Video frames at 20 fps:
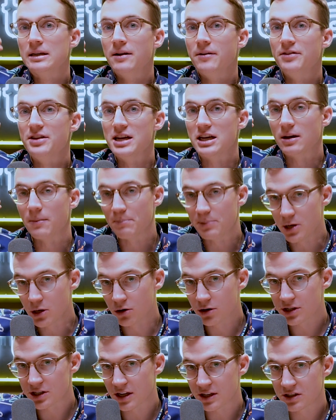the
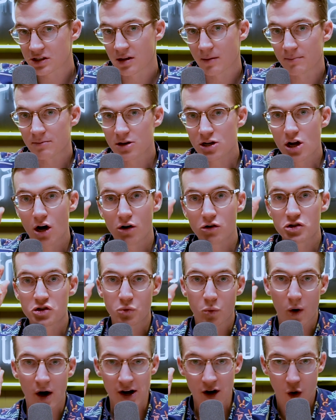computer system
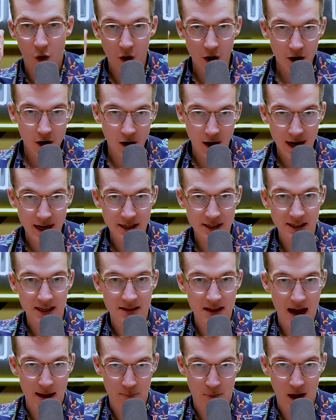knows what ore grade is
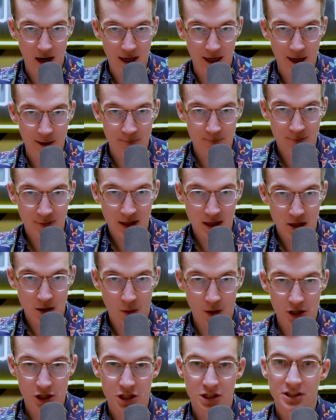in that bucket,
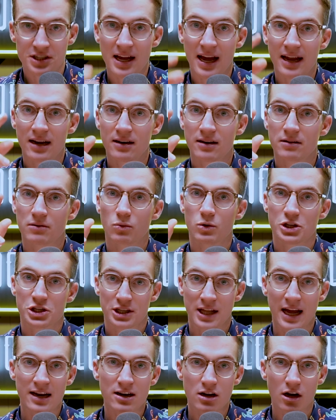which then
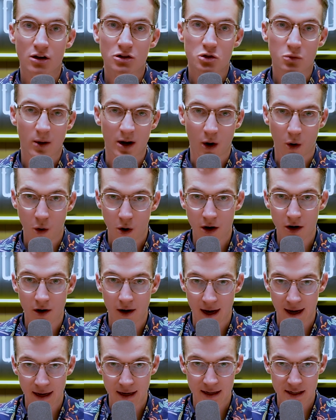knows what ore
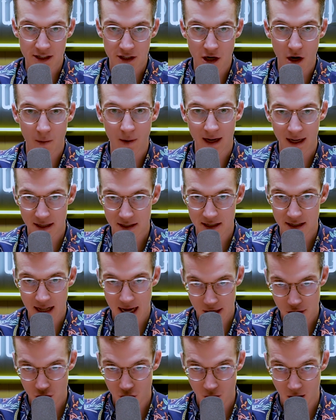grade is going into
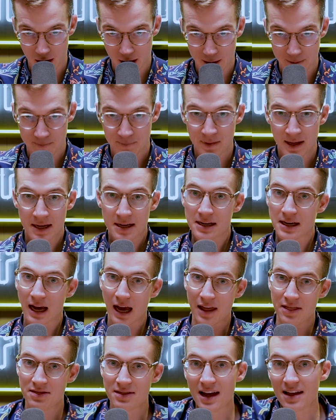that truck.
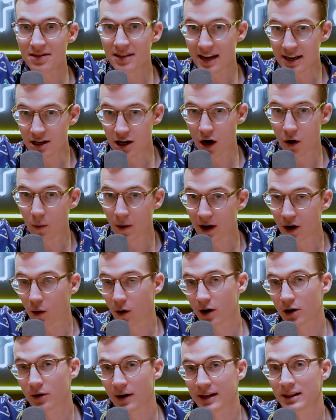And then they know what
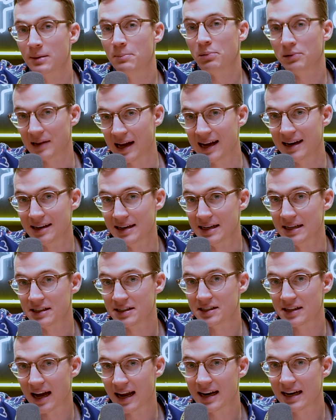ore grade the plant
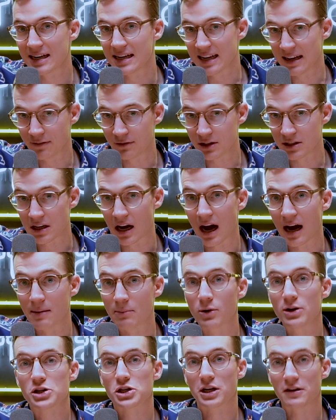needs at any given time,
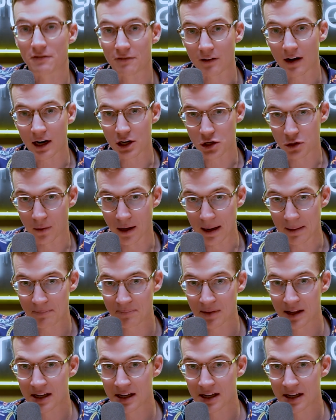which can fluctuate.